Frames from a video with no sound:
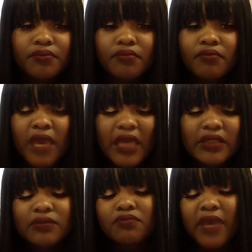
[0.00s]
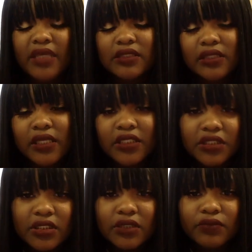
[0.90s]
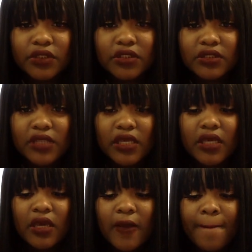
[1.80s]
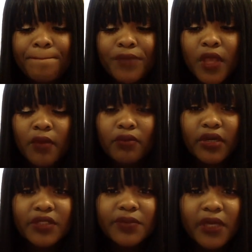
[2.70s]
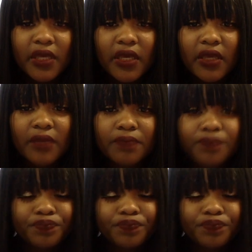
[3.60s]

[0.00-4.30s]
mastalasia, which is like breast pain.